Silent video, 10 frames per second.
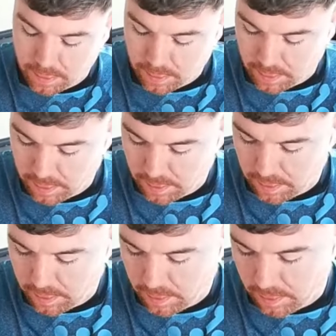
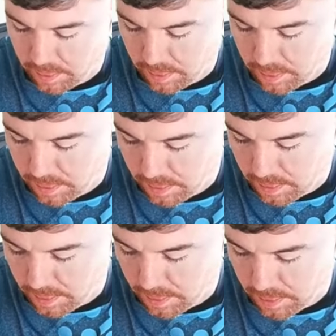
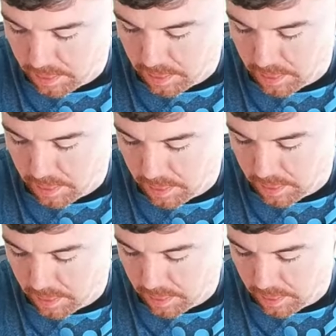
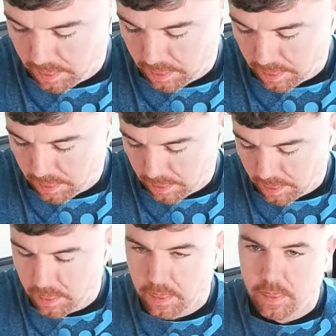
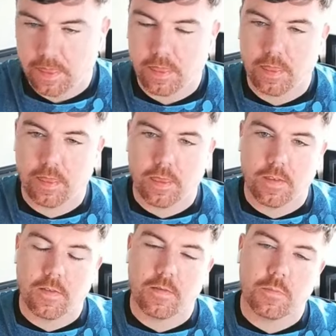
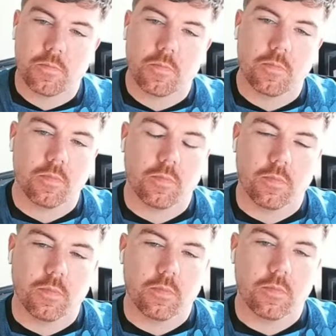
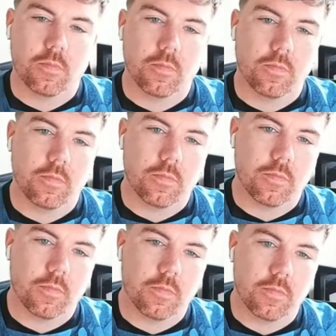
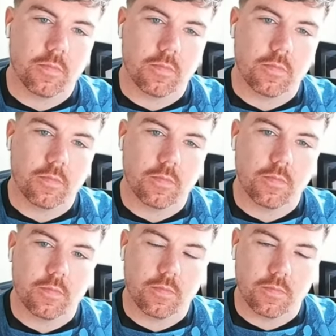
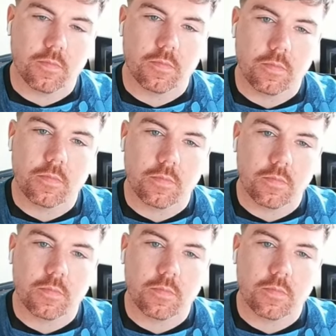This person isn't speaking.